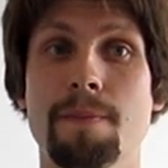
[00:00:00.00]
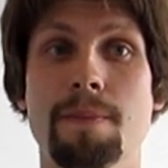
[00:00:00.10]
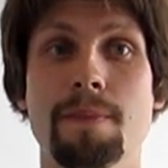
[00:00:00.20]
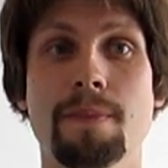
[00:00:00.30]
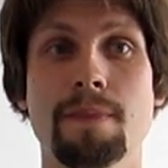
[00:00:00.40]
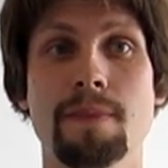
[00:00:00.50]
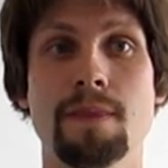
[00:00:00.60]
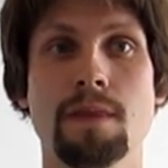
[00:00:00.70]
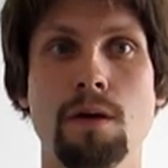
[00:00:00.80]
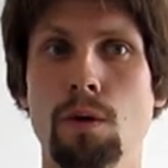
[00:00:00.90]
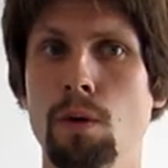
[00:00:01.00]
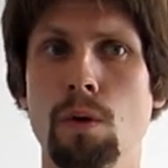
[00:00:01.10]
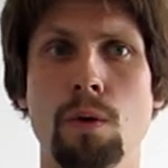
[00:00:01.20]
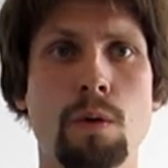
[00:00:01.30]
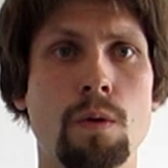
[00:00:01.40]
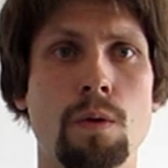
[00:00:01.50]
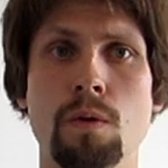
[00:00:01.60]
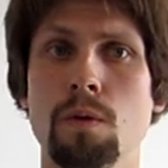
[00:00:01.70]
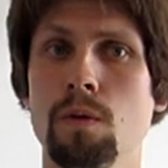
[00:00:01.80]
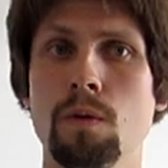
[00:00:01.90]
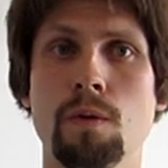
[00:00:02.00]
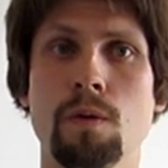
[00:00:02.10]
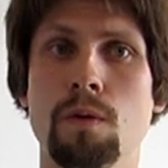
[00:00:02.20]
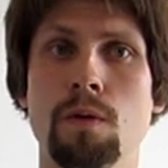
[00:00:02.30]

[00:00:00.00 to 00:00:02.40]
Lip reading: No one is speaking in this clip.